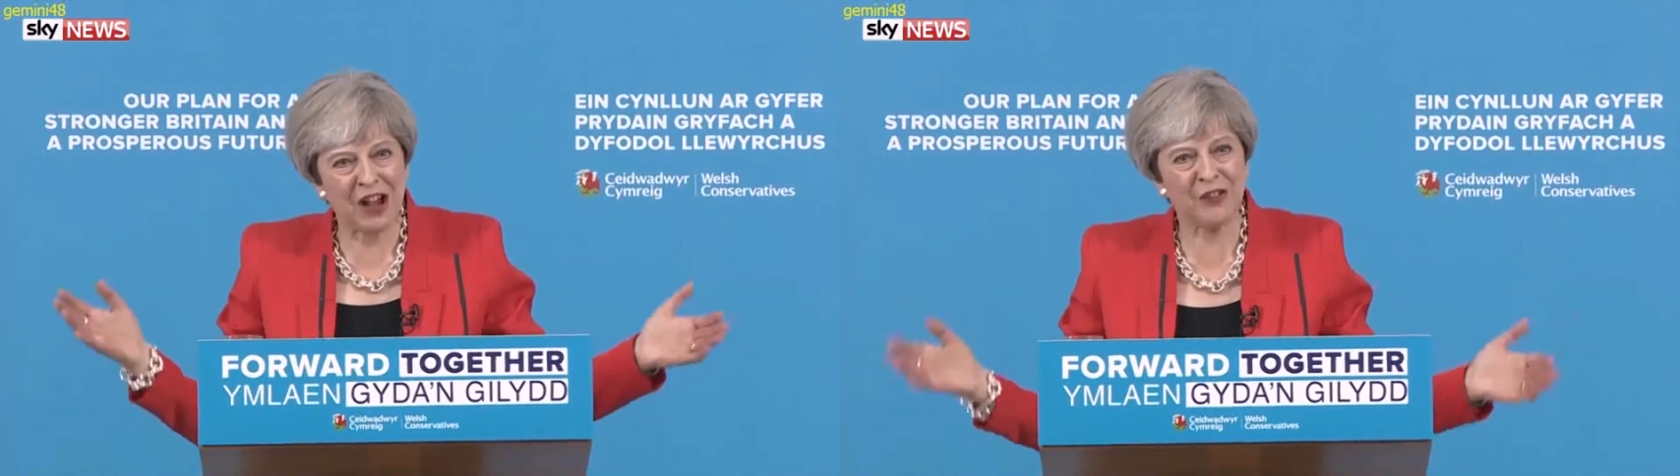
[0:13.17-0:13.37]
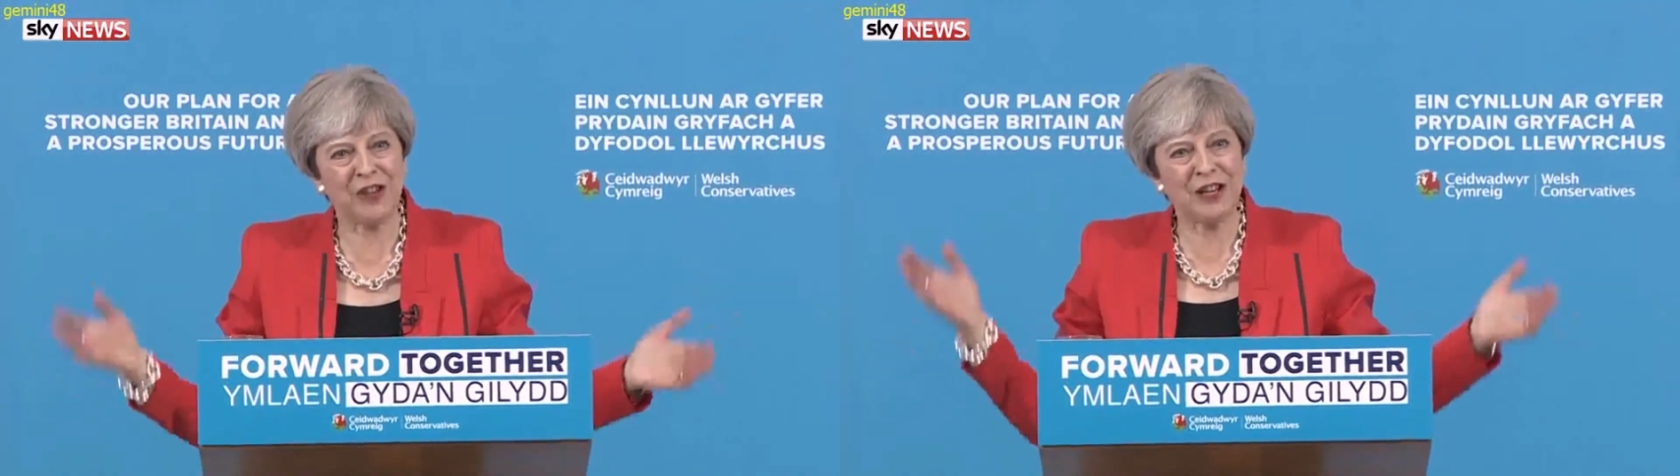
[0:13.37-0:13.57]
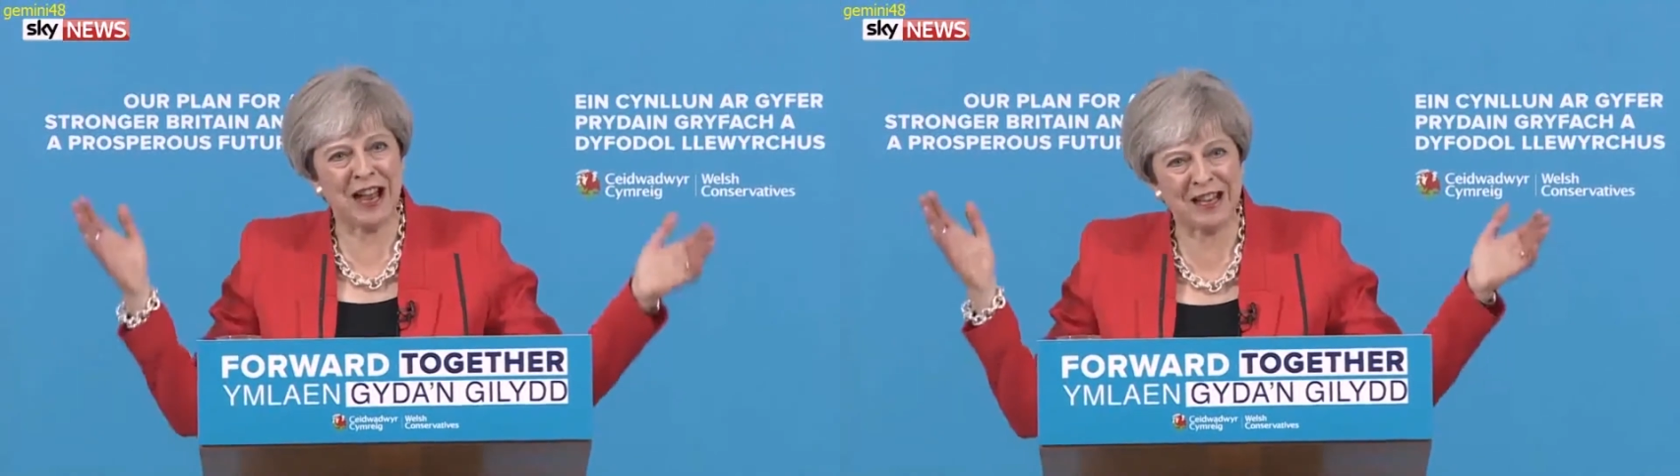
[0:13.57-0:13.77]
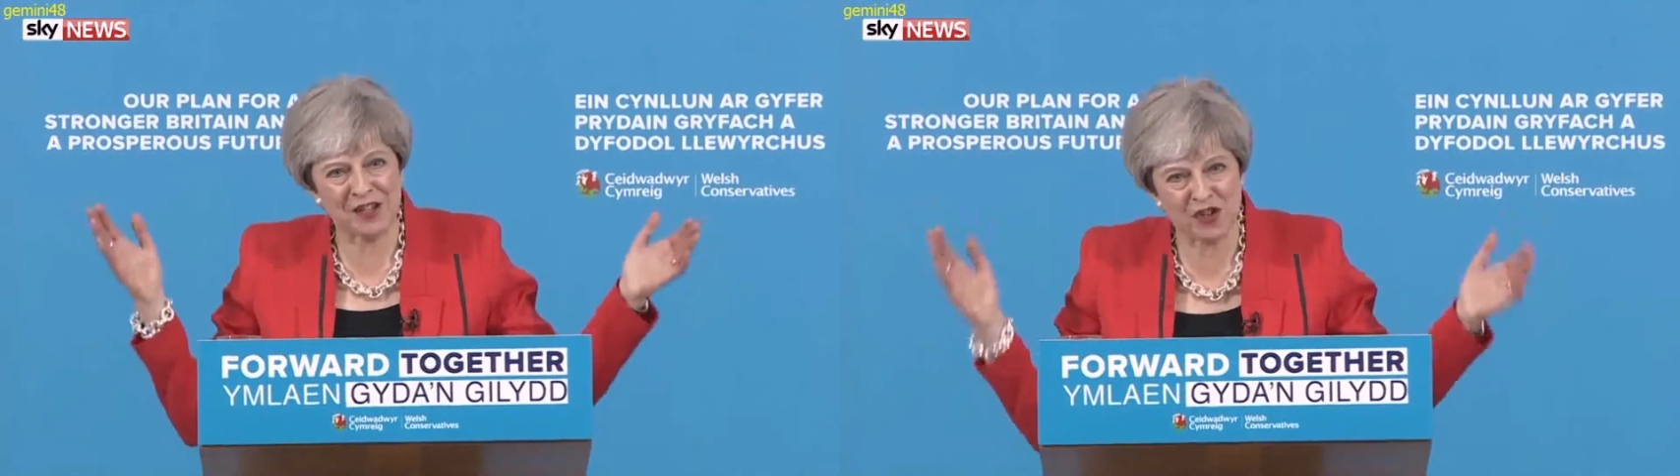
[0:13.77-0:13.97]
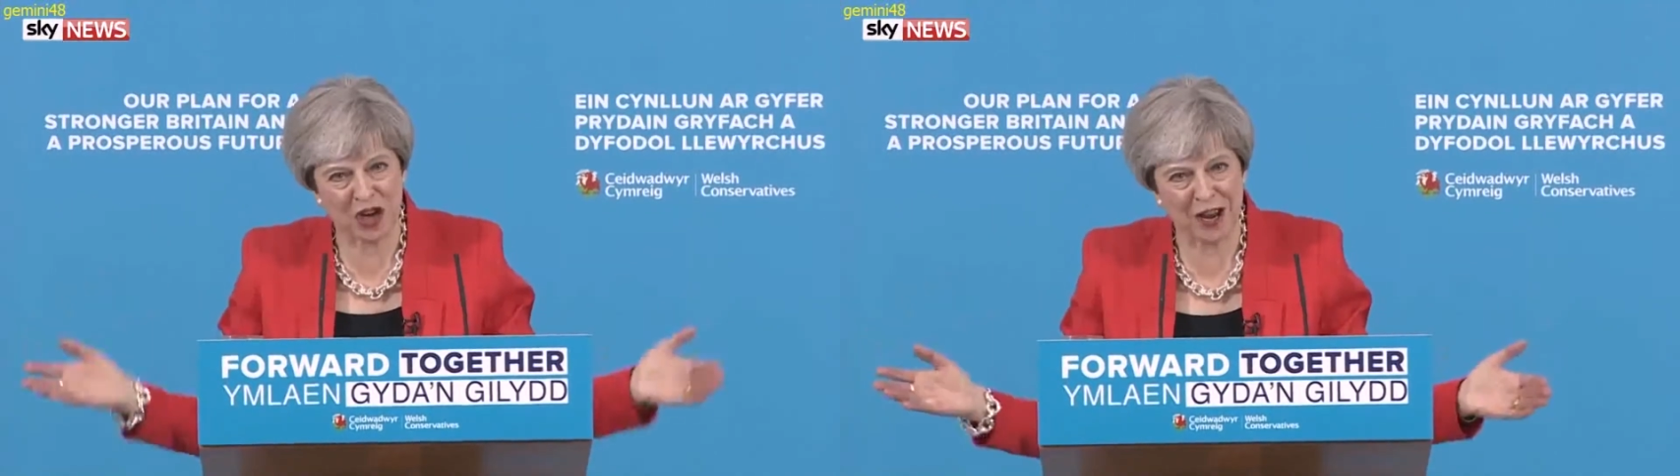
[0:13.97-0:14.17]
Nothing
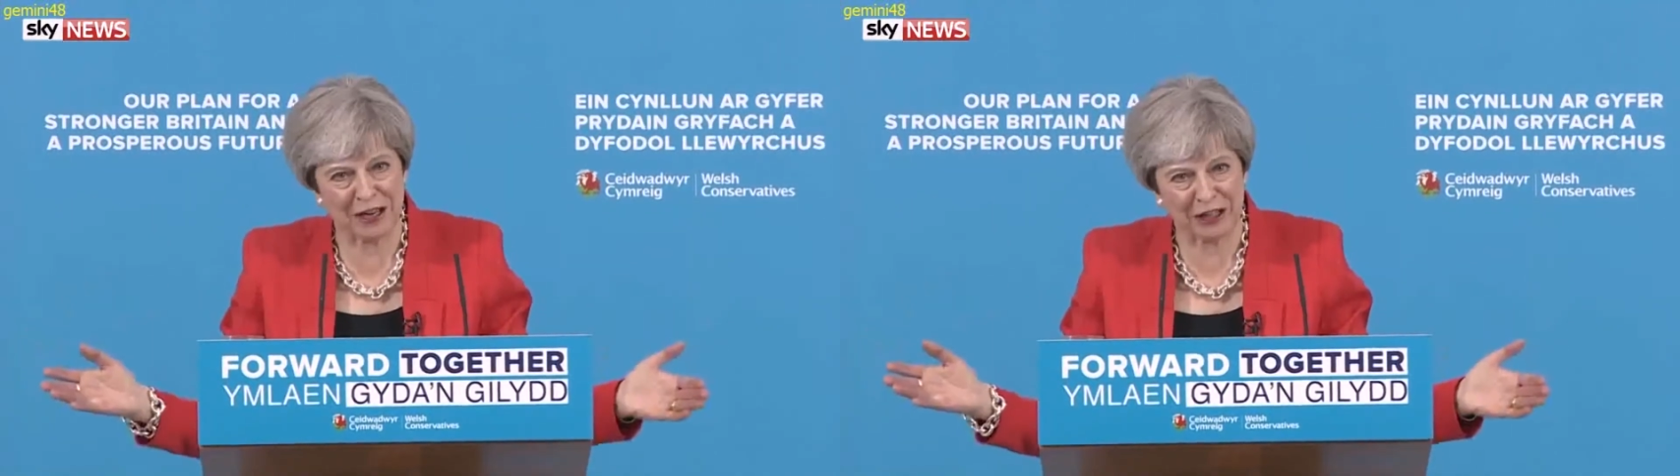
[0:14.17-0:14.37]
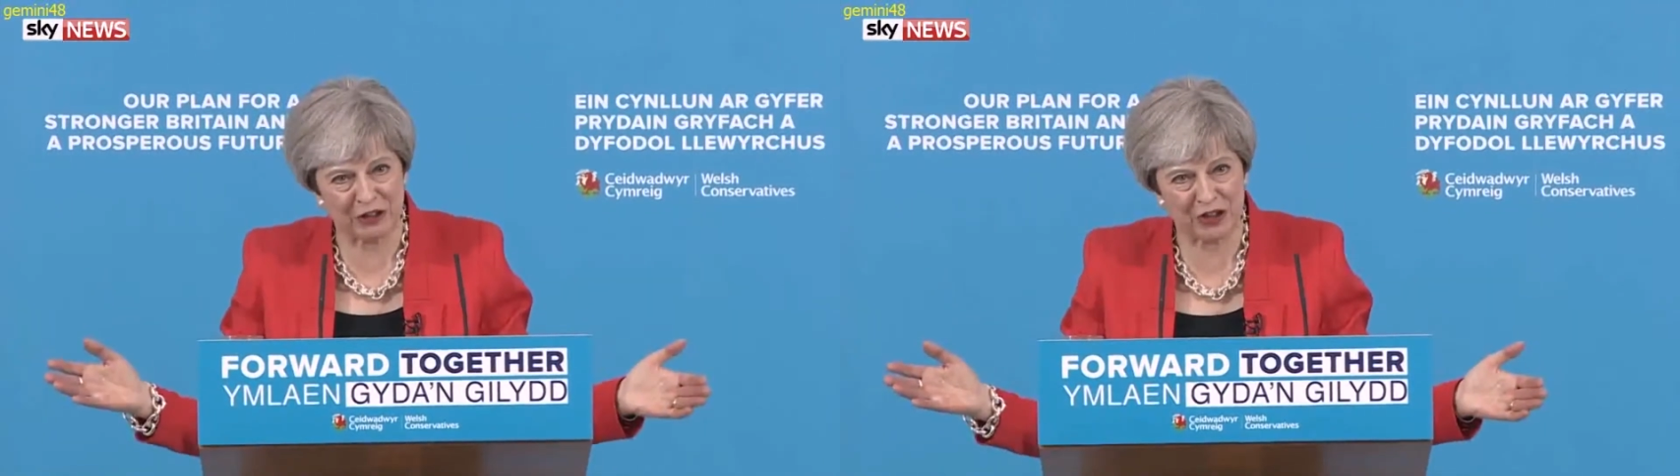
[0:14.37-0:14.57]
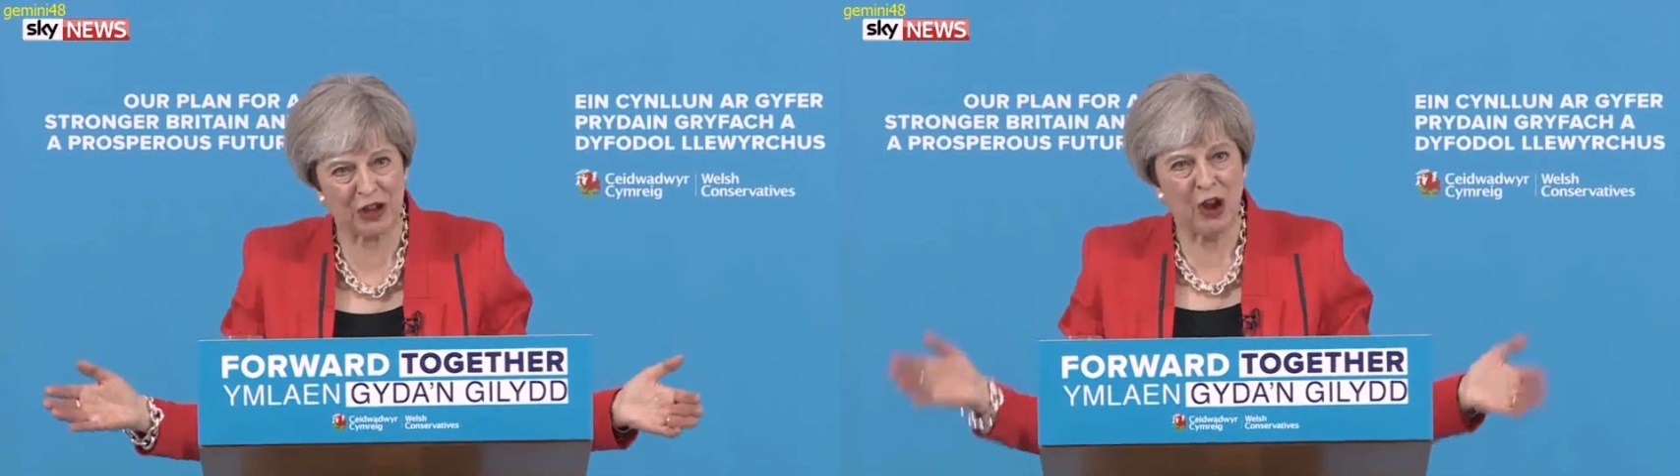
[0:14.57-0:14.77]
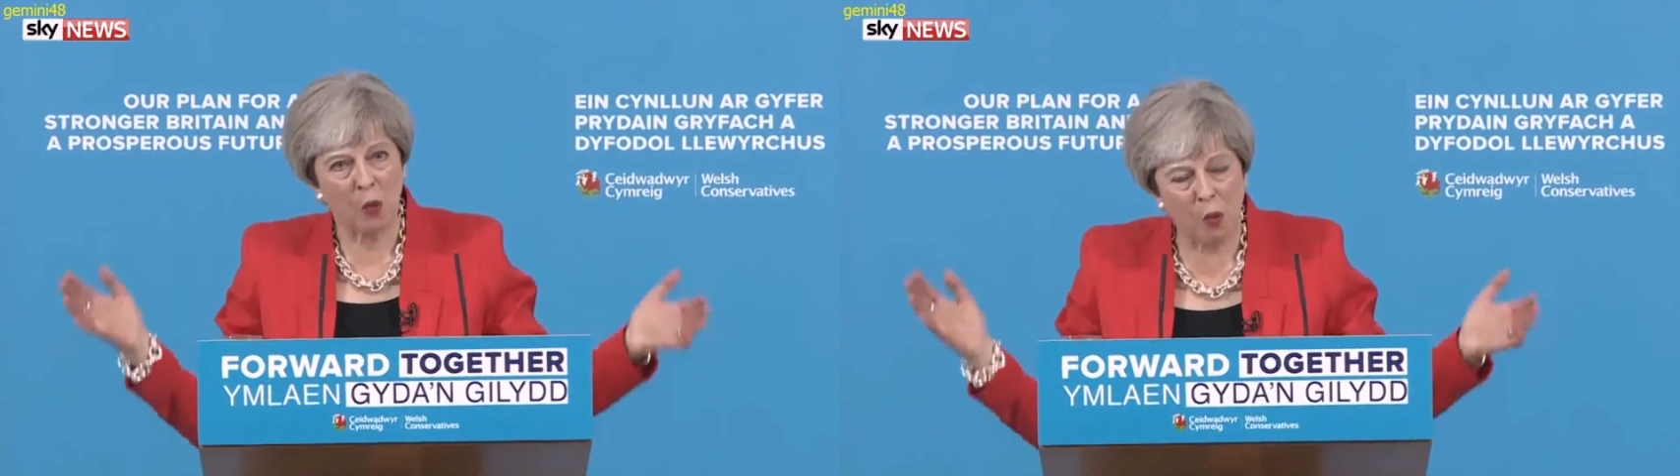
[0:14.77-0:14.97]
has changed.